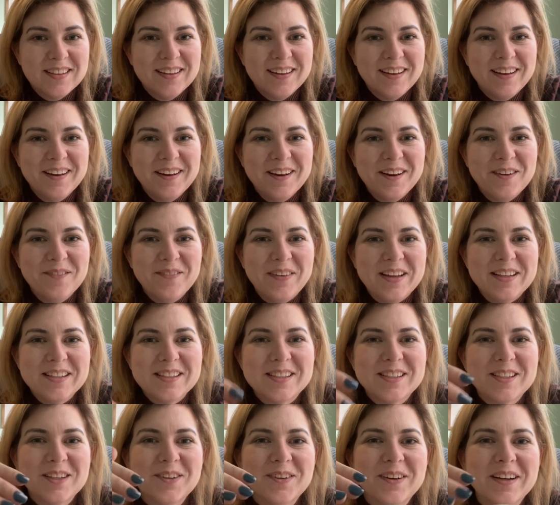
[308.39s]
And
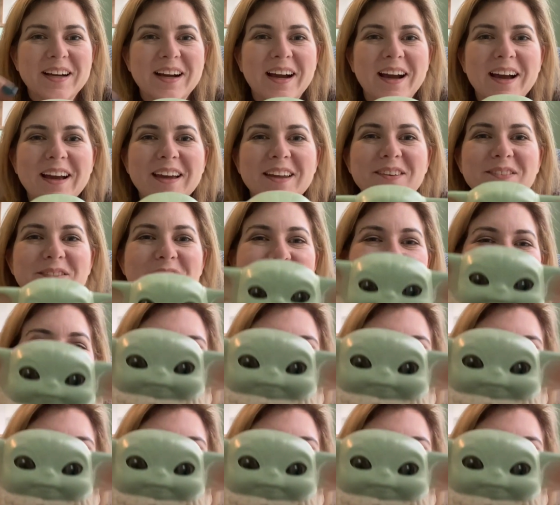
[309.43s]
so it kind of looks